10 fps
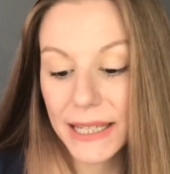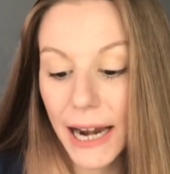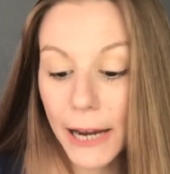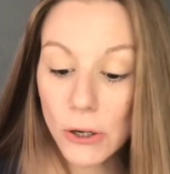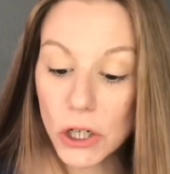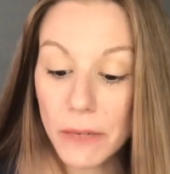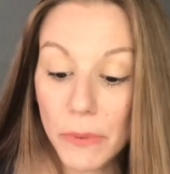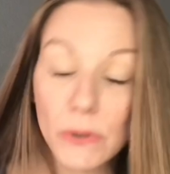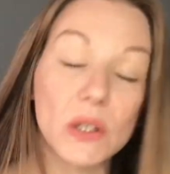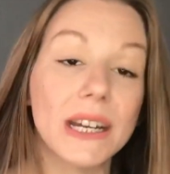It's an energy
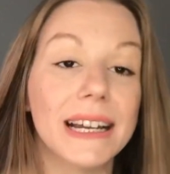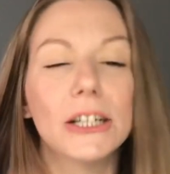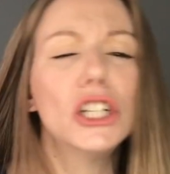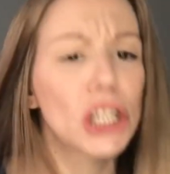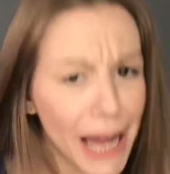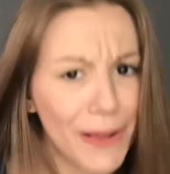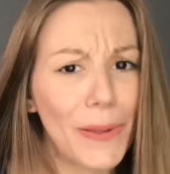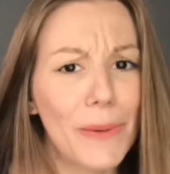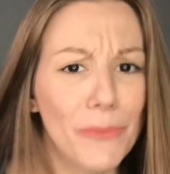boosting gel